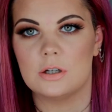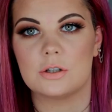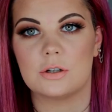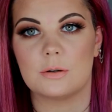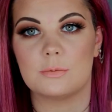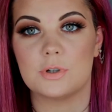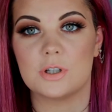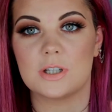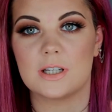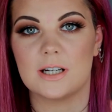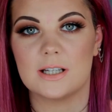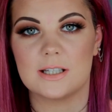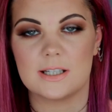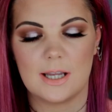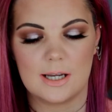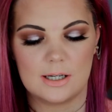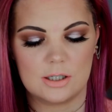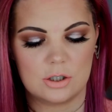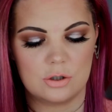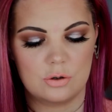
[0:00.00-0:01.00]
So I'm just gonna
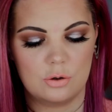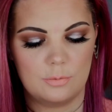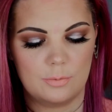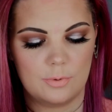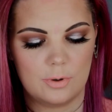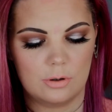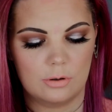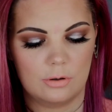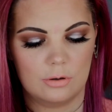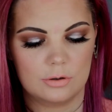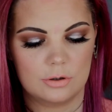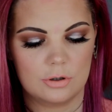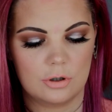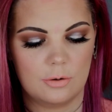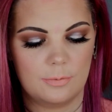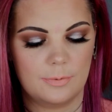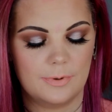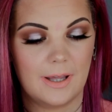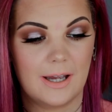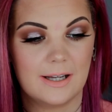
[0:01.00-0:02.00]
stick Snowball on
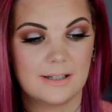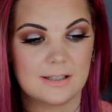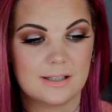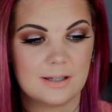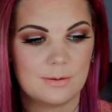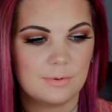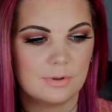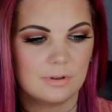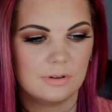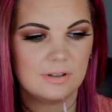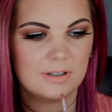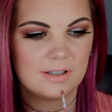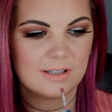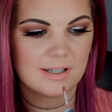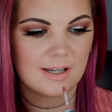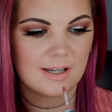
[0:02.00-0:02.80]
top of that to see what it looks